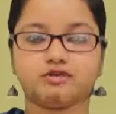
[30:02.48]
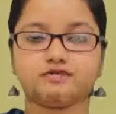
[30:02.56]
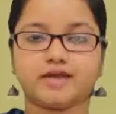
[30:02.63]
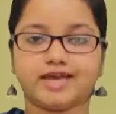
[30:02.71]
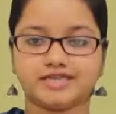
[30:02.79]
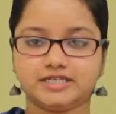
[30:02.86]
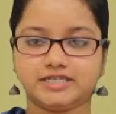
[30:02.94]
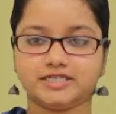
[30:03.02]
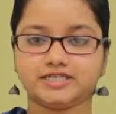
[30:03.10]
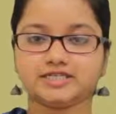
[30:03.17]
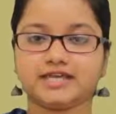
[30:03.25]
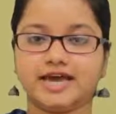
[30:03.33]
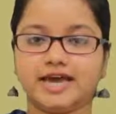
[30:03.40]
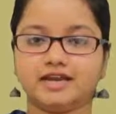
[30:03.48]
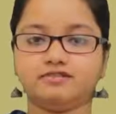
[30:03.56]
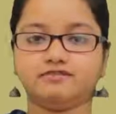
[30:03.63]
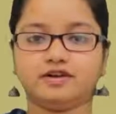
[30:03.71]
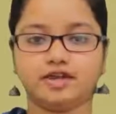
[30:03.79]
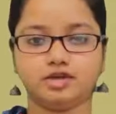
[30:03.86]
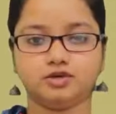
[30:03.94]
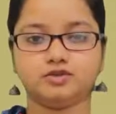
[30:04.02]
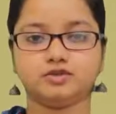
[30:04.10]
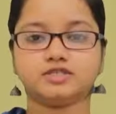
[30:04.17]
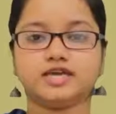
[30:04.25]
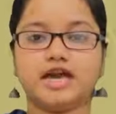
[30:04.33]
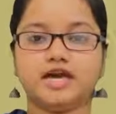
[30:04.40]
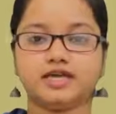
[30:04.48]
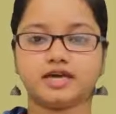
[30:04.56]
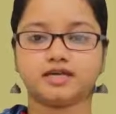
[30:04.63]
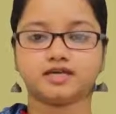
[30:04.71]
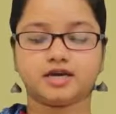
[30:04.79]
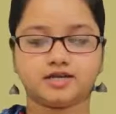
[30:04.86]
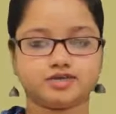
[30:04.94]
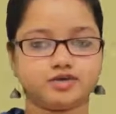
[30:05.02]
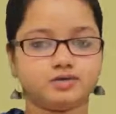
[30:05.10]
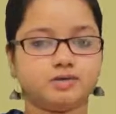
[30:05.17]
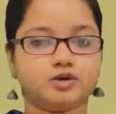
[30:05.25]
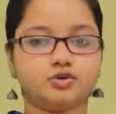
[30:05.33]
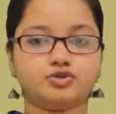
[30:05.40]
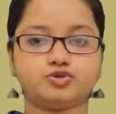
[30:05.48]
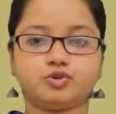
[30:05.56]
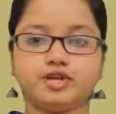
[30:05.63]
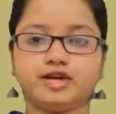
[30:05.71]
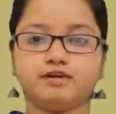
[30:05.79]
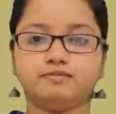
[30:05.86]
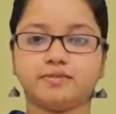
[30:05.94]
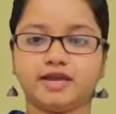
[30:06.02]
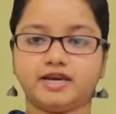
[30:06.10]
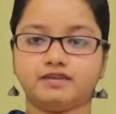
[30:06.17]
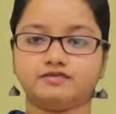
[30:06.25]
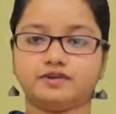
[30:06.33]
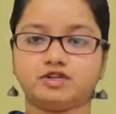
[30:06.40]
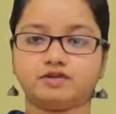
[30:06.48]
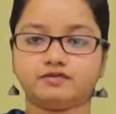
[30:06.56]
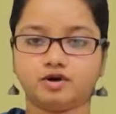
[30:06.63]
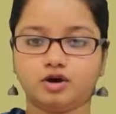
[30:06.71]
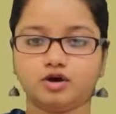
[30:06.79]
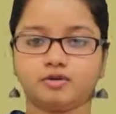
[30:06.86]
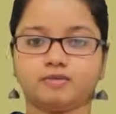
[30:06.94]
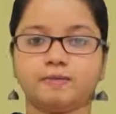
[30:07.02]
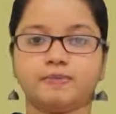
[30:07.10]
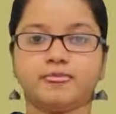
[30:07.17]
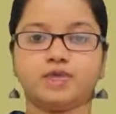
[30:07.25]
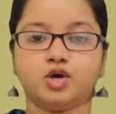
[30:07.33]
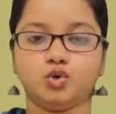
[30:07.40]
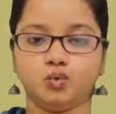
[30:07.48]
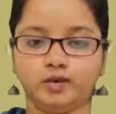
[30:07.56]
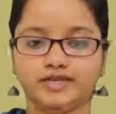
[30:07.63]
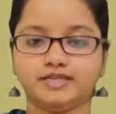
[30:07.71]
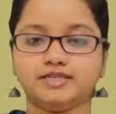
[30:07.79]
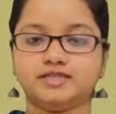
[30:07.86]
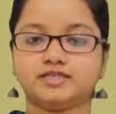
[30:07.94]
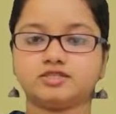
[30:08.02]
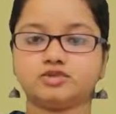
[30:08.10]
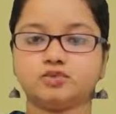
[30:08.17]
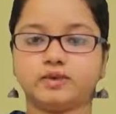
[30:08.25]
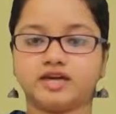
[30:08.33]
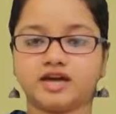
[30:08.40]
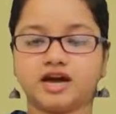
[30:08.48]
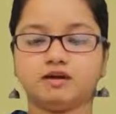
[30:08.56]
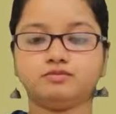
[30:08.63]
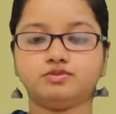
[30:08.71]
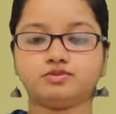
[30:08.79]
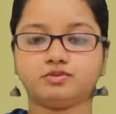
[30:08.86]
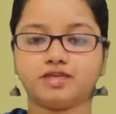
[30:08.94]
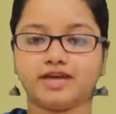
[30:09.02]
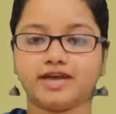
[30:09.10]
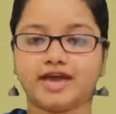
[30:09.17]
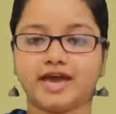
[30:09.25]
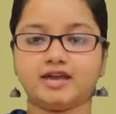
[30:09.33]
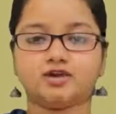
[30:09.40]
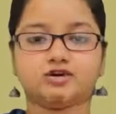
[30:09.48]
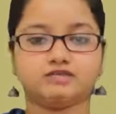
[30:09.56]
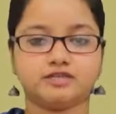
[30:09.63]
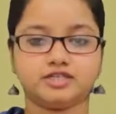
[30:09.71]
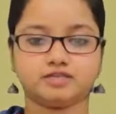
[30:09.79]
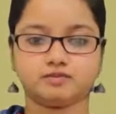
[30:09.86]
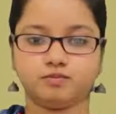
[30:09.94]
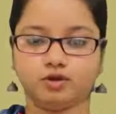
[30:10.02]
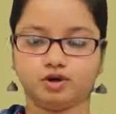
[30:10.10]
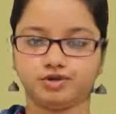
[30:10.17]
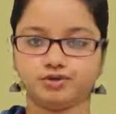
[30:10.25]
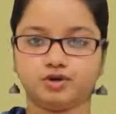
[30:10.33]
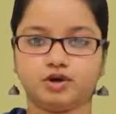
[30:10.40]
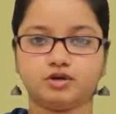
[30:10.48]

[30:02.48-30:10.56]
of ethics and values can contribute to the benefit of all. With this, we come to the end of this module